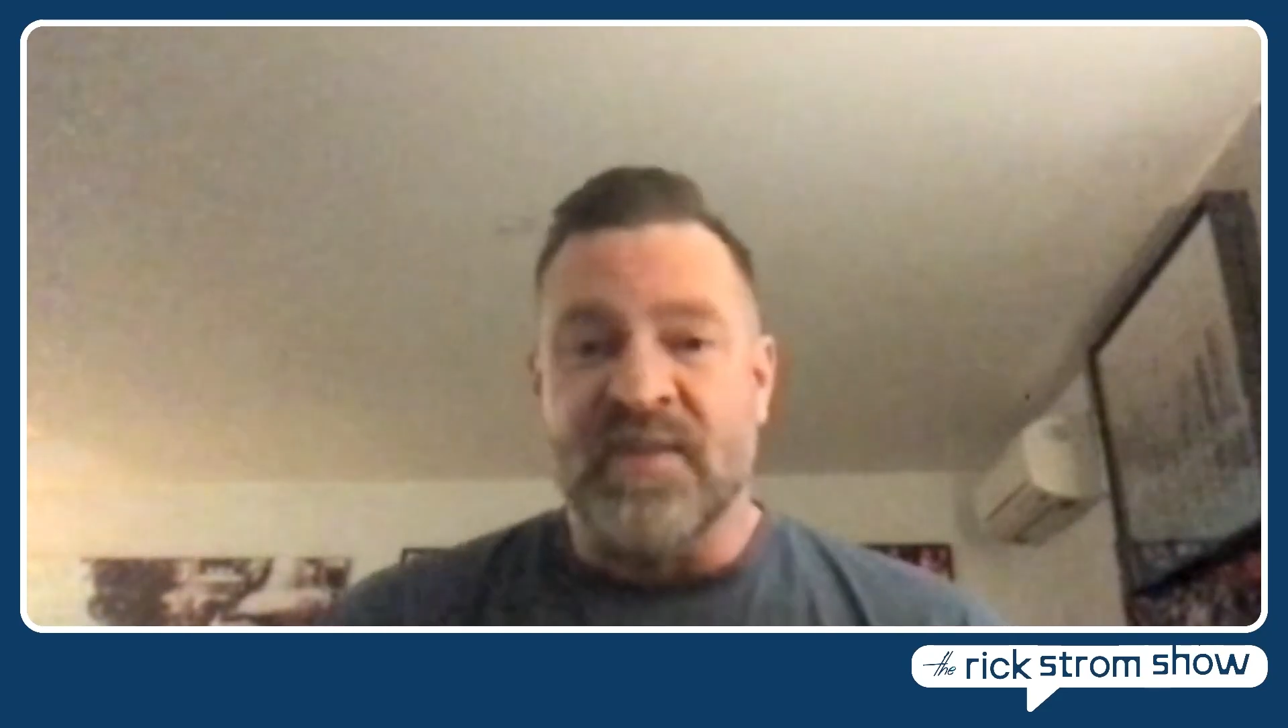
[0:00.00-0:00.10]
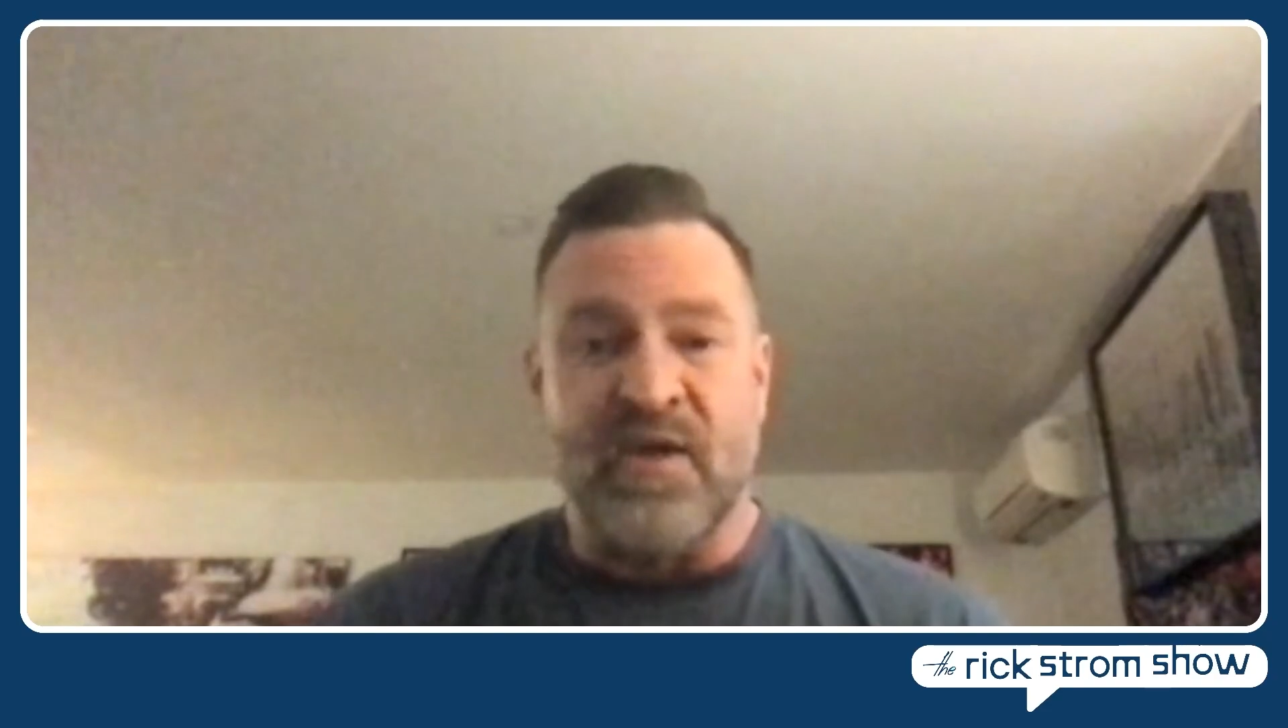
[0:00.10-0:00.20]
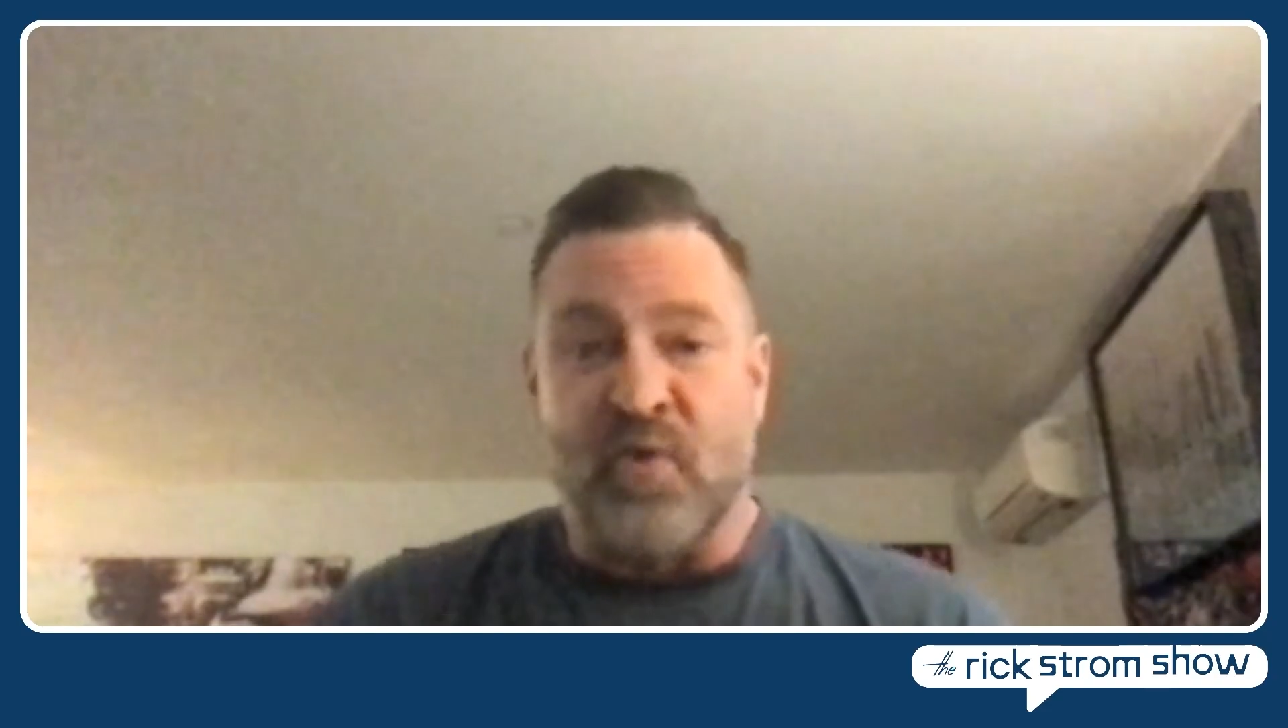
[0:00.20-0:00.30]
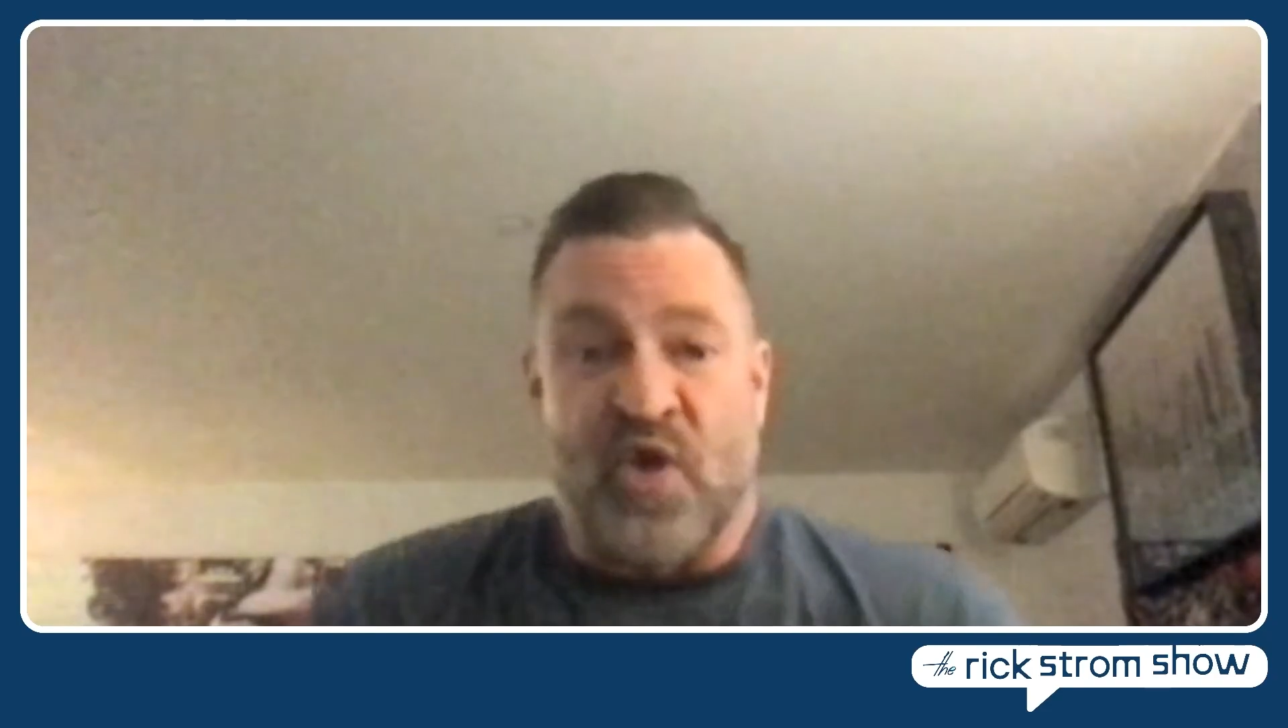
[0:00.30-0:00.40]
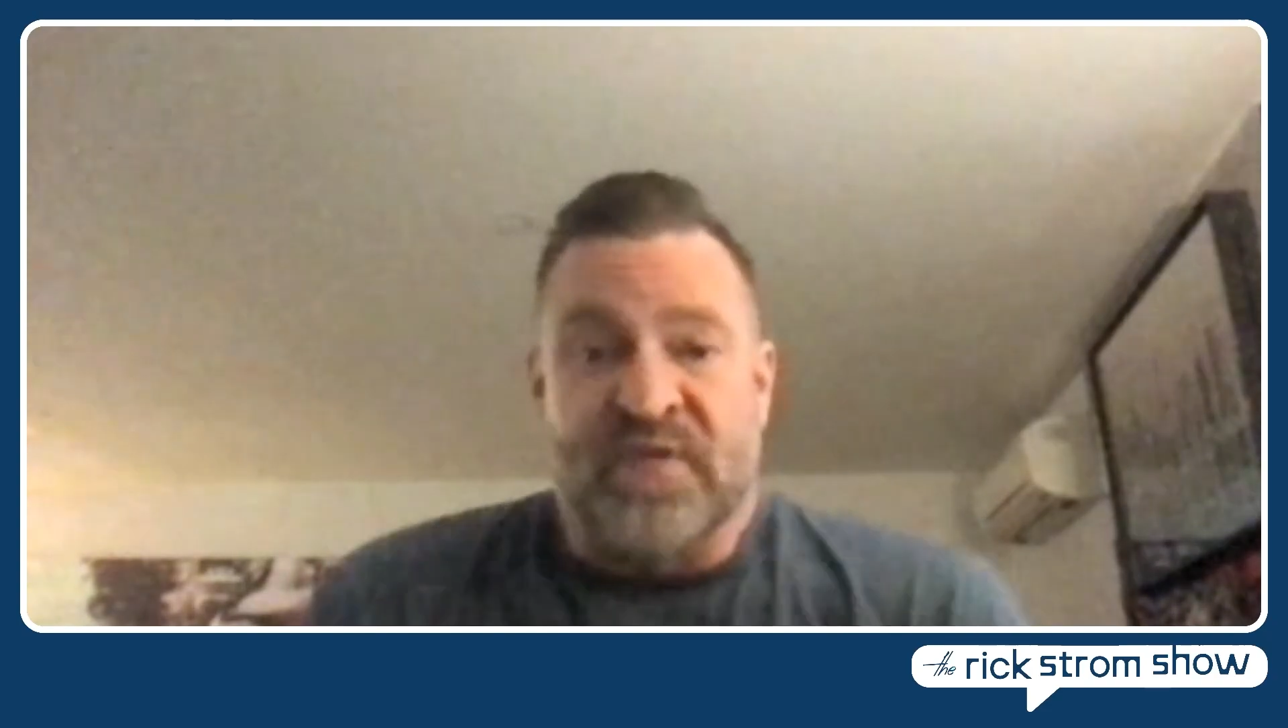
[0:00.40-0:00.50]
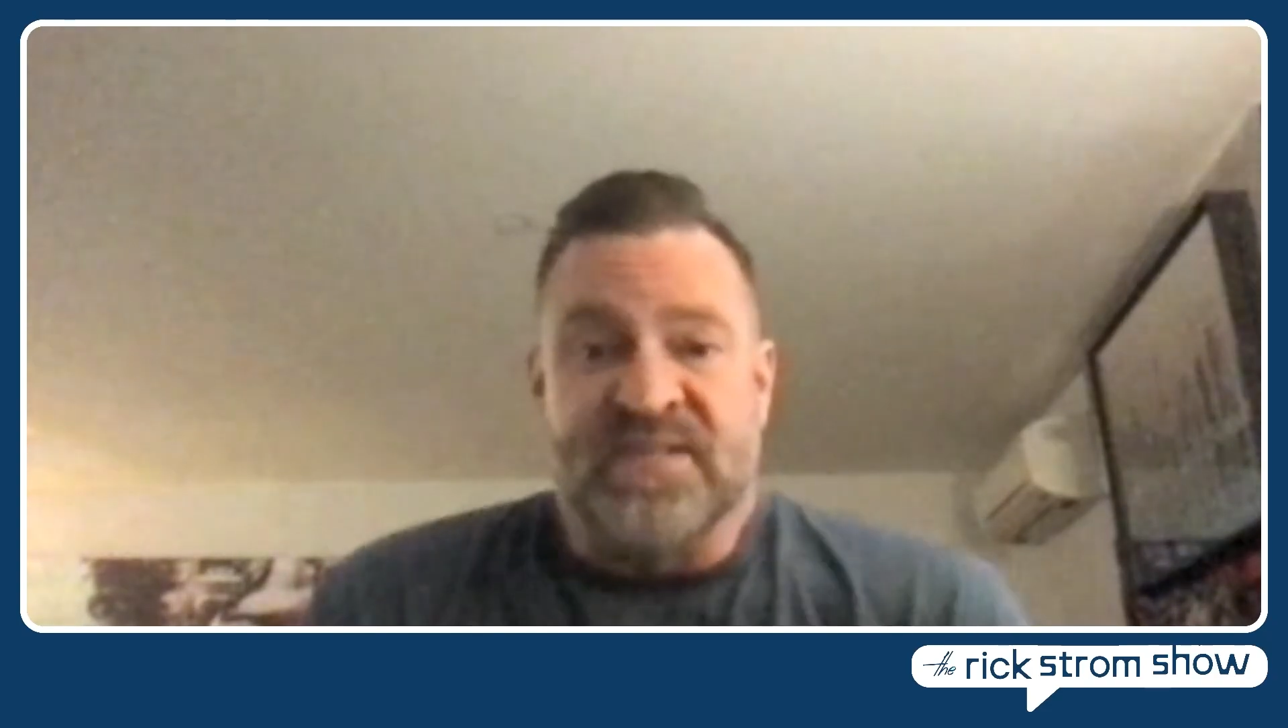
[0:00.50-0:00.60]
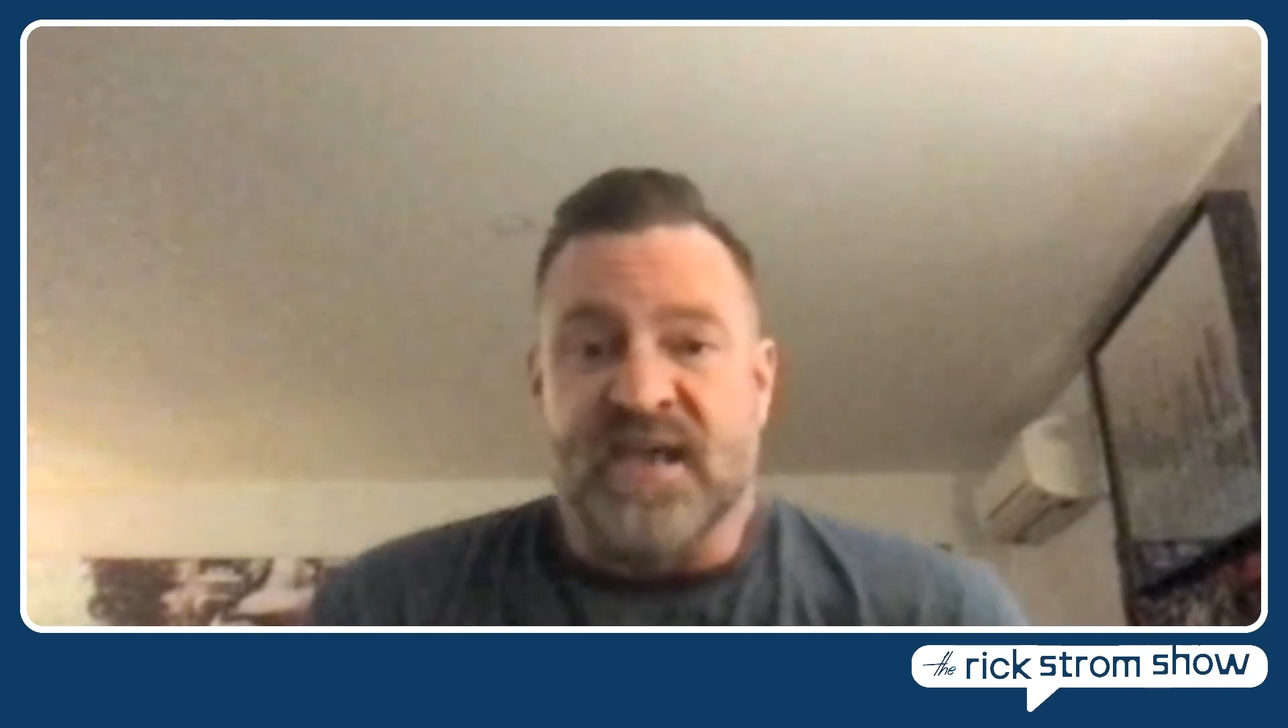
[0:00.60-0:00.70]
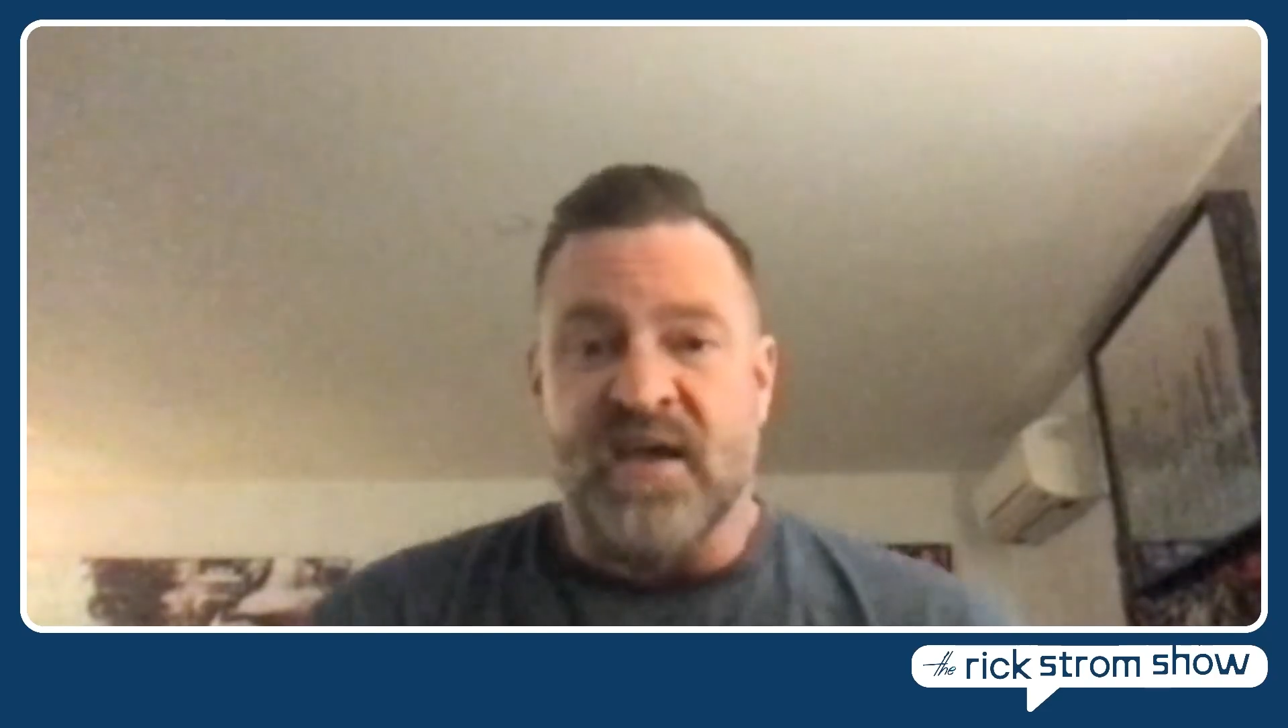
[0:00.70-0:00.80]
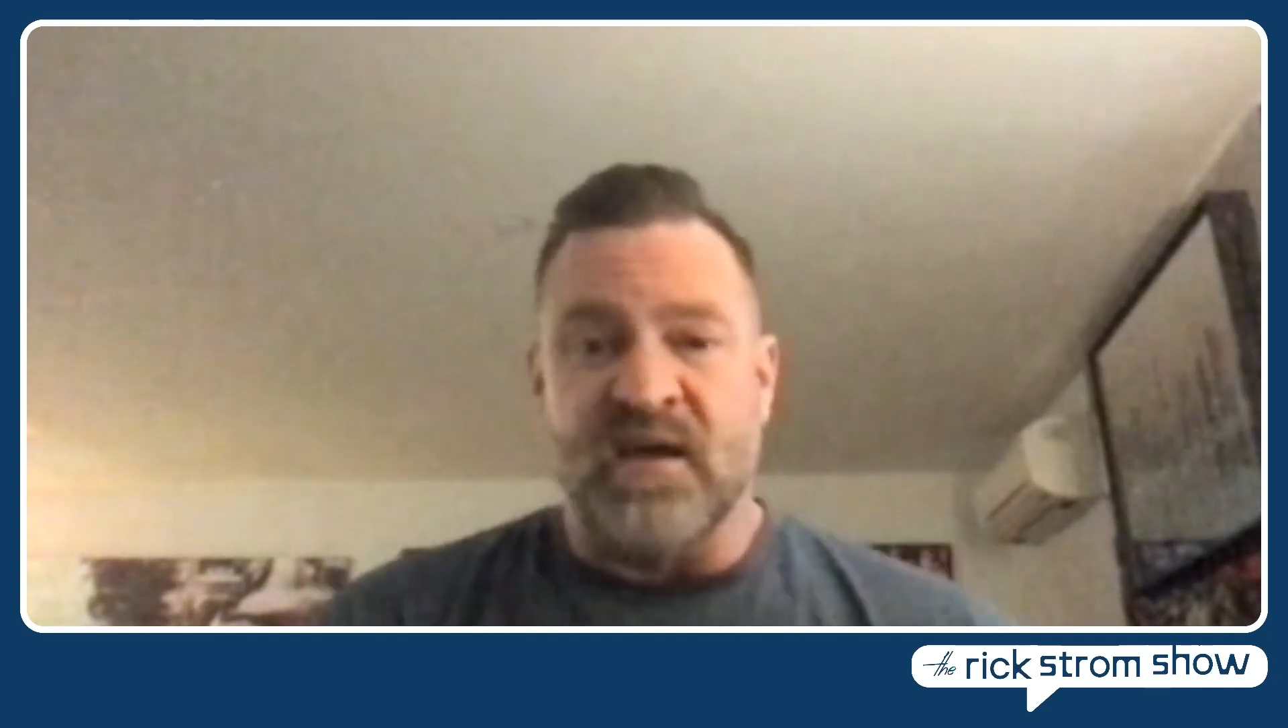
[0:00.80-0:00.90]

there with all these